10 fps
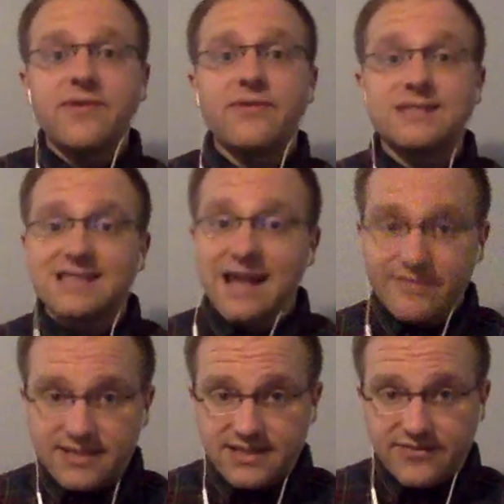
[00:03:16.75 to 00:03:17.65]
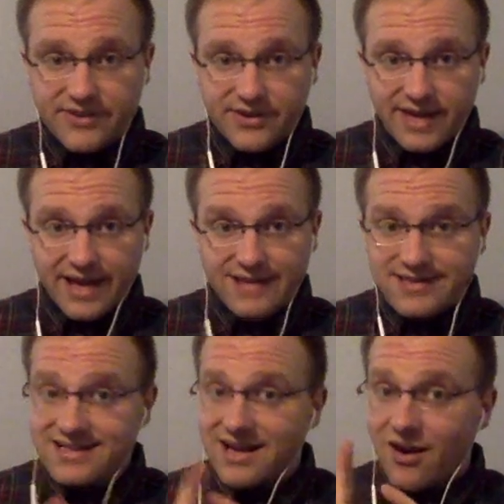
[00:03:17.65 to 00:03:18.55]
there was 11 severe
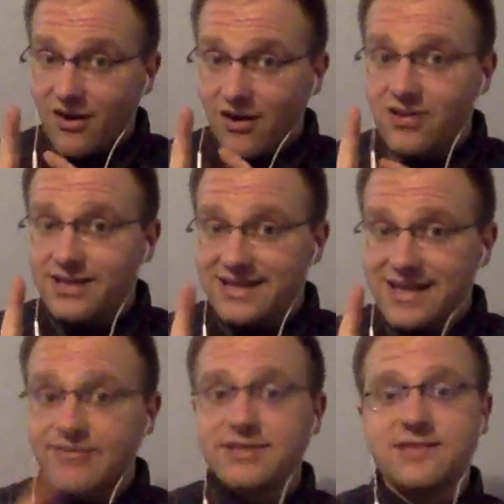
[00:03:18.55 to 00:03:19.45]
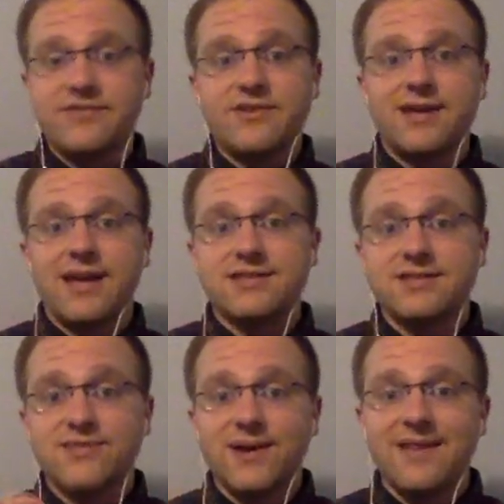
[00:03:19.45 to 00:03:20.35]
cases, and all 11 severe
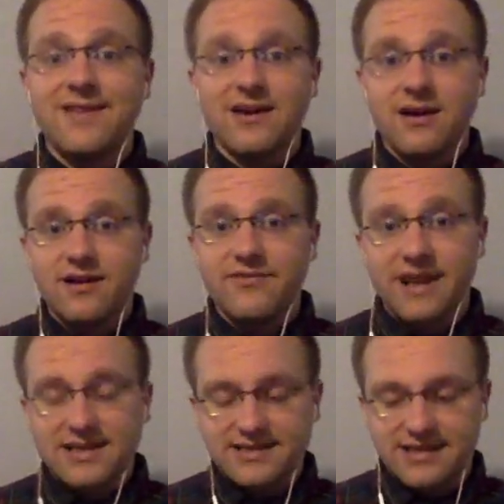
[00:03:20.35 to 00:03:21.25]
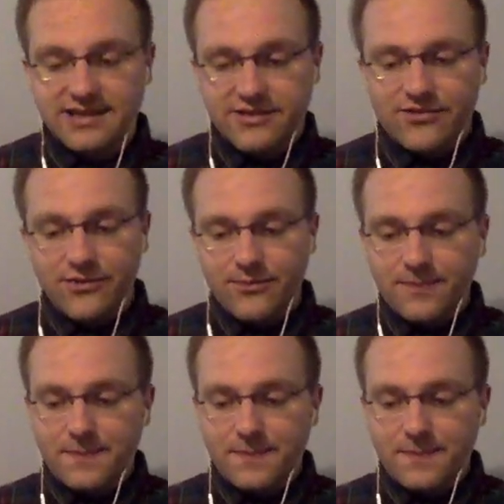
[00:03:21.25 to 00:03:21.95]
cases were in the unvaccinated group.